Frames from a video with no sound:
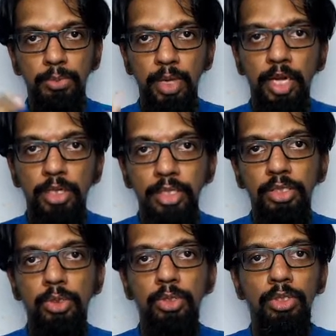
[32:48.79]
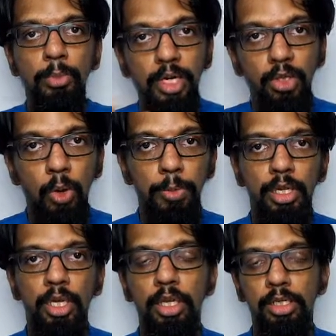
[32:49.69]
behind this course, the main
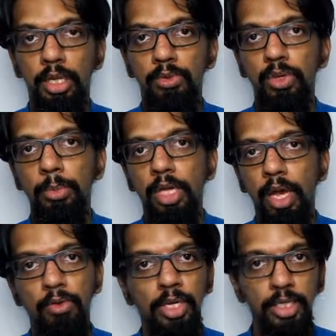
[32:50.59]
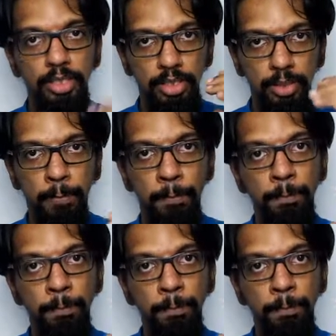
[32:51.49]
topic areas that we'll be covering is the